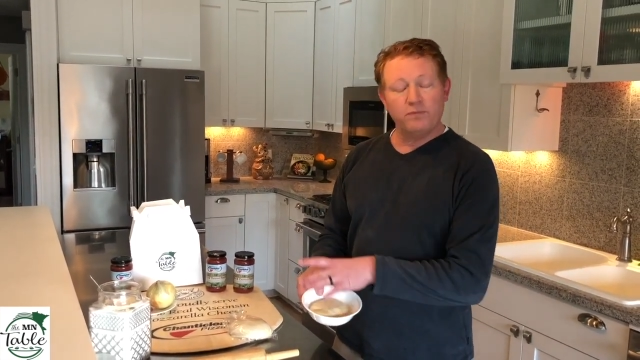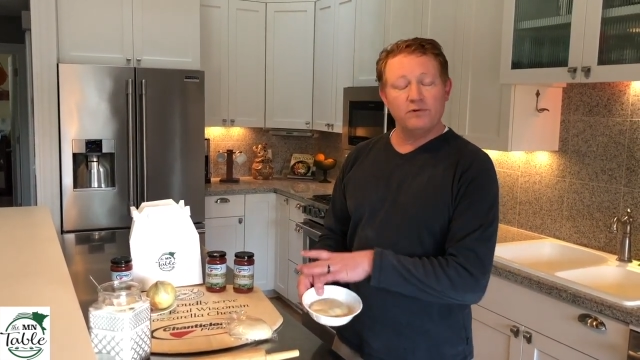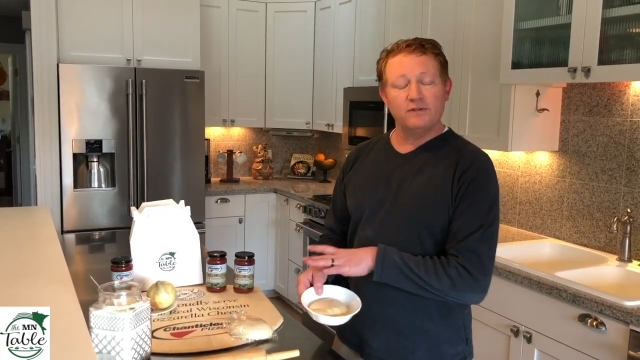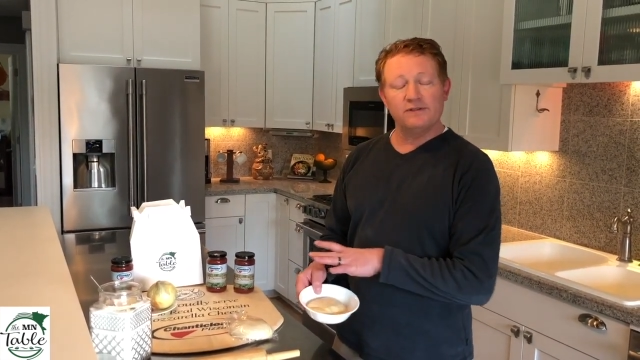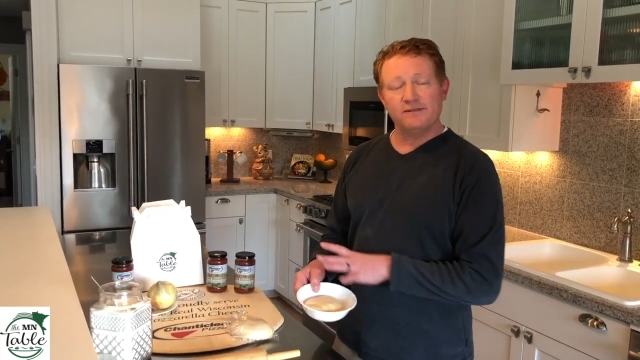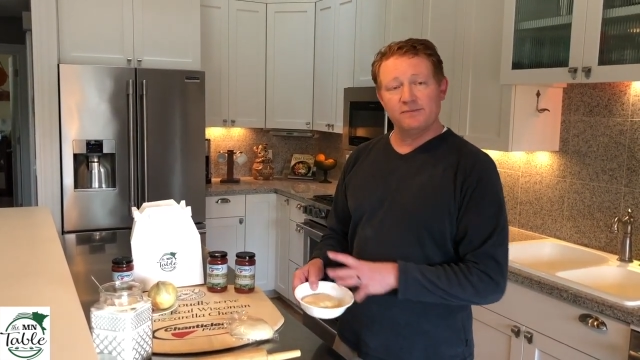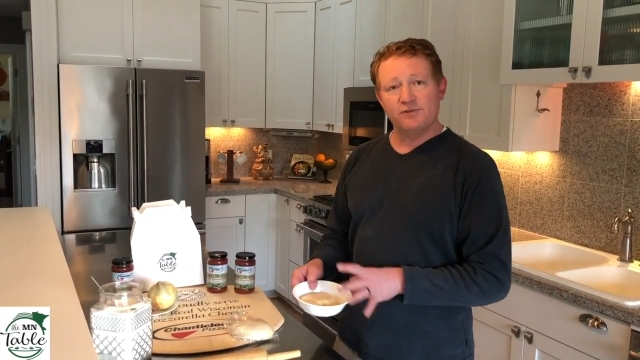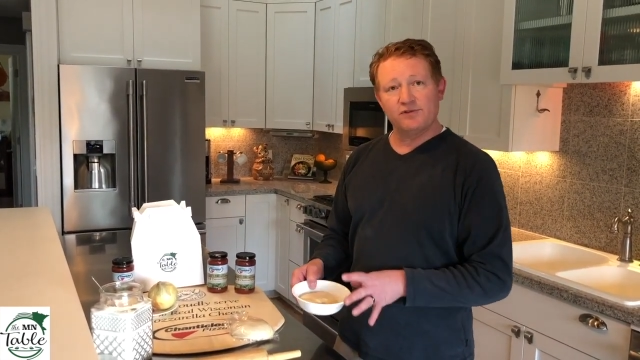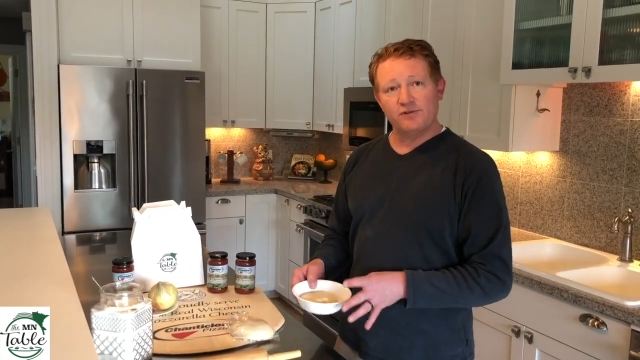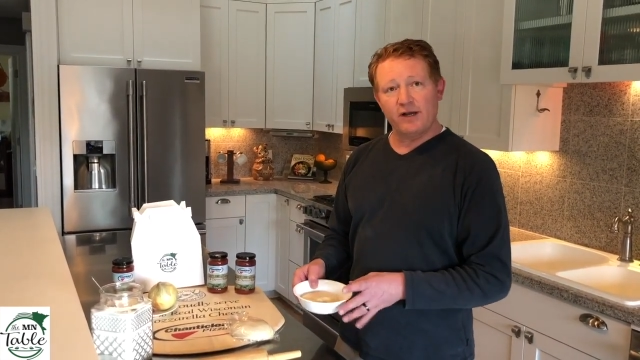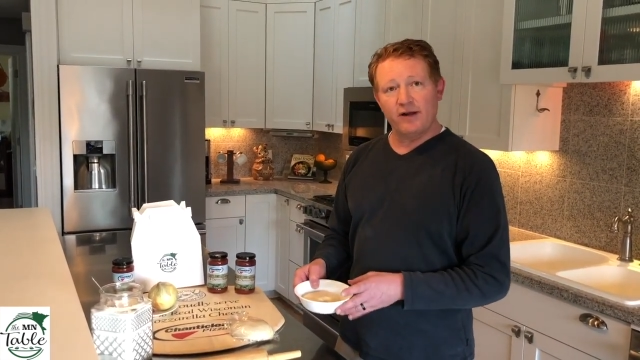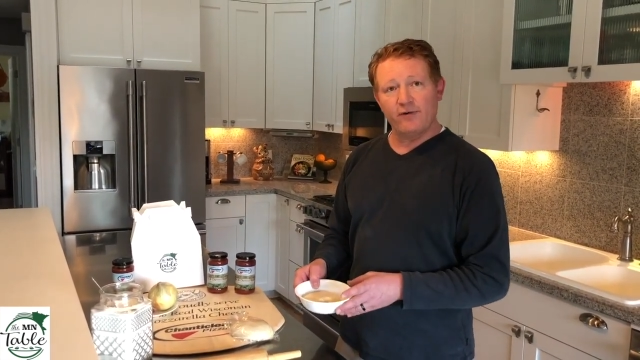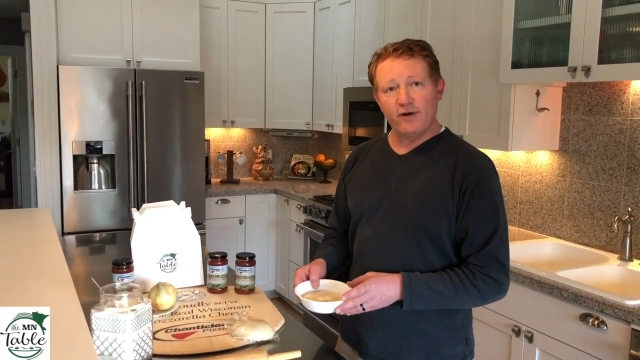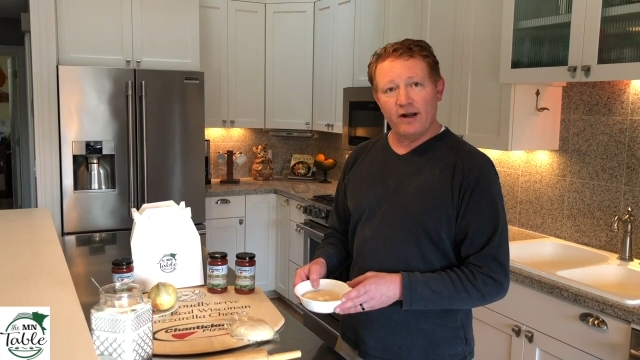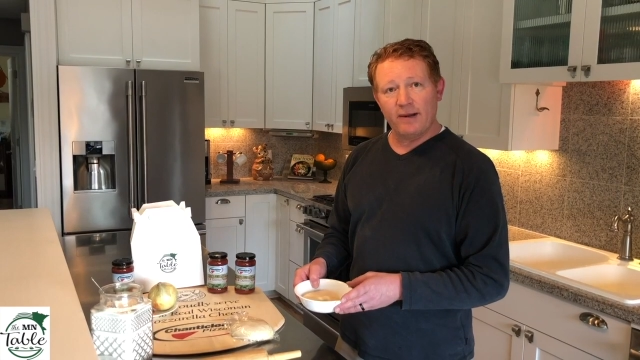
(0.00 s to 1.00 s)
put some
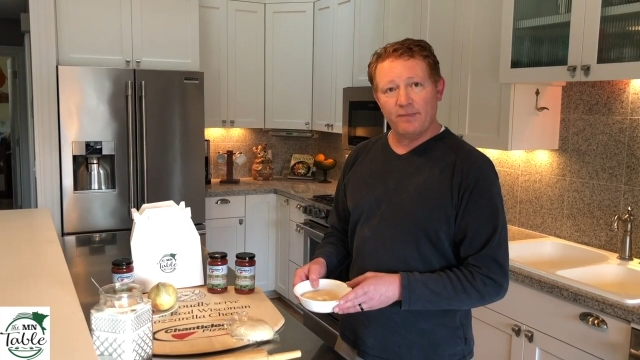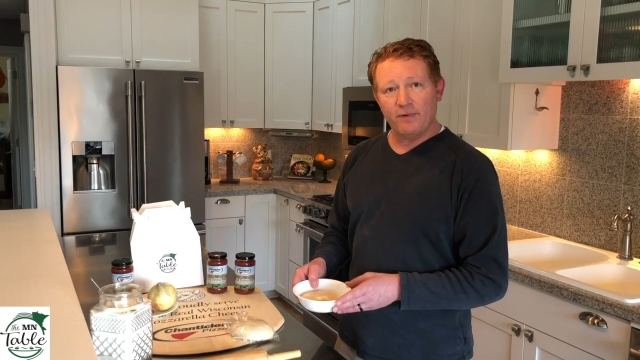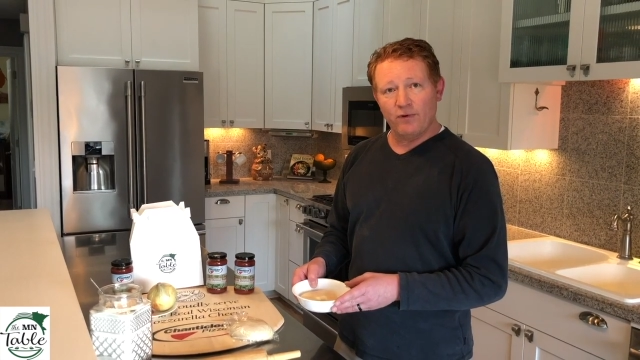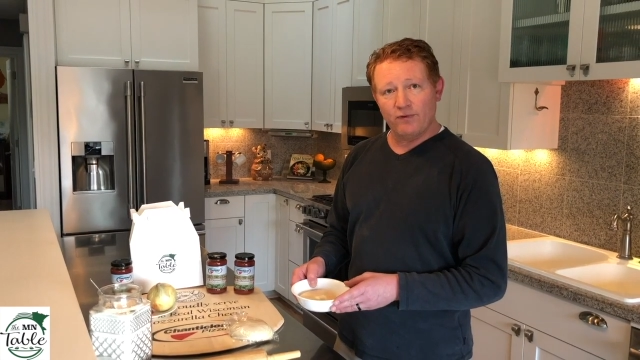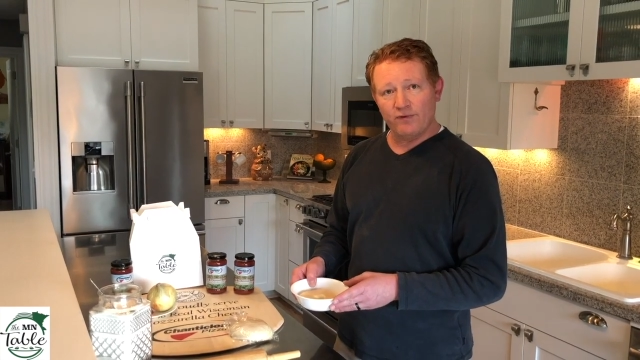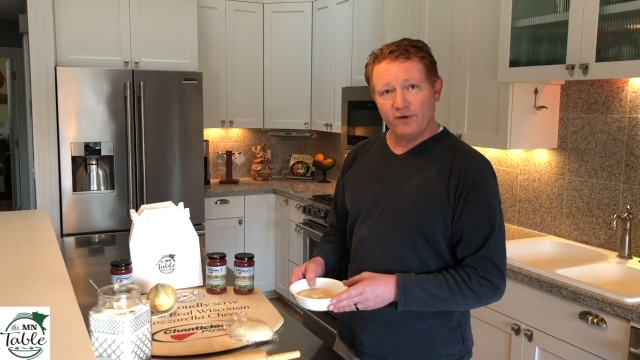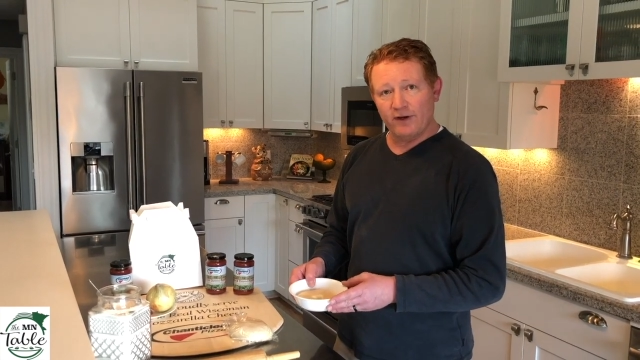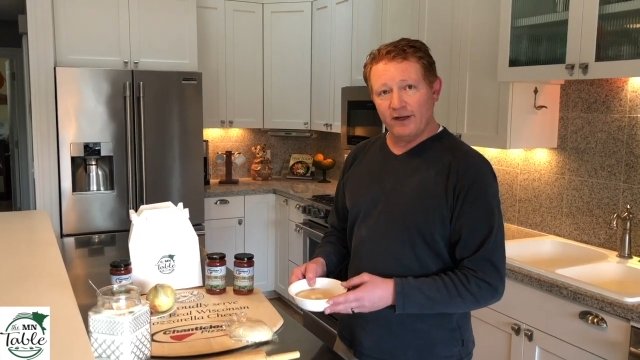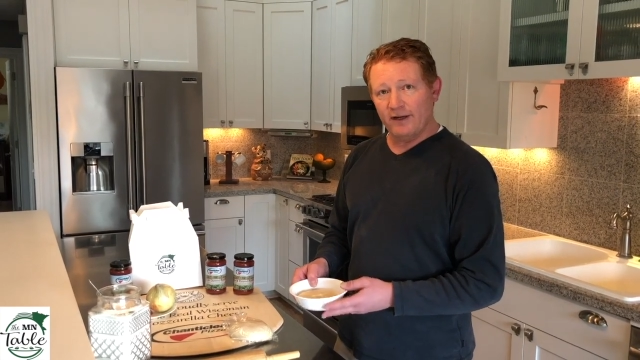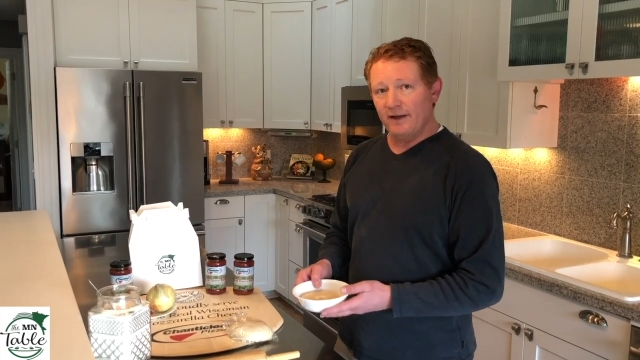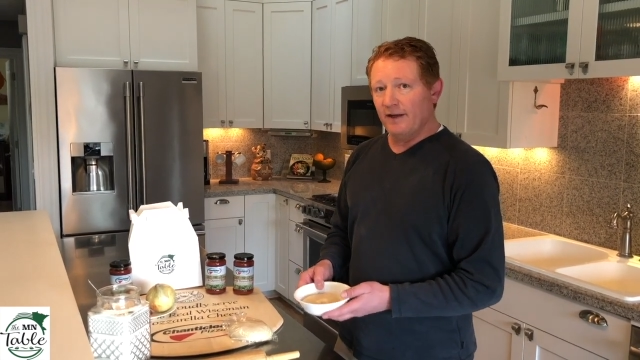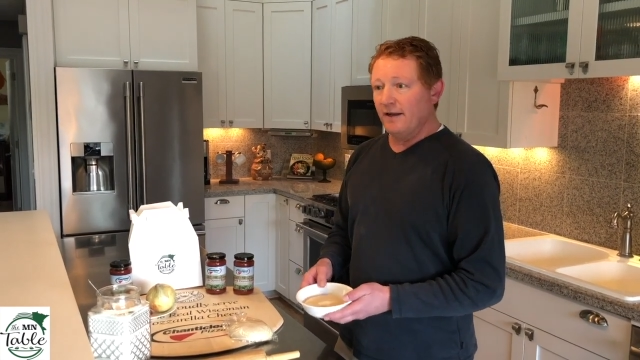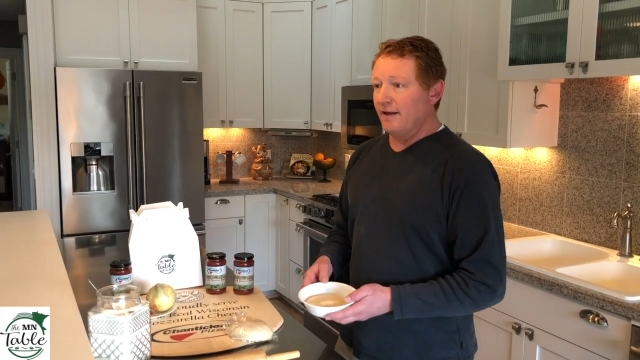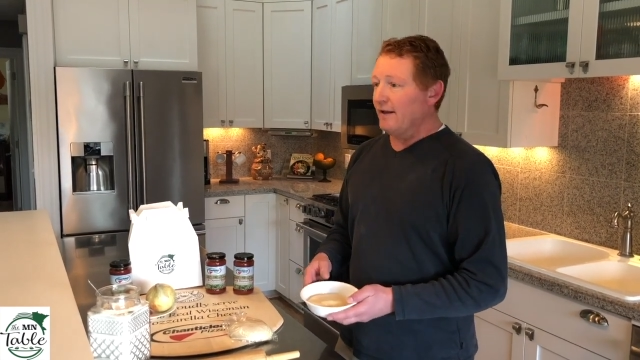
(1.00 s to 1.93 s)
saran wrap over it,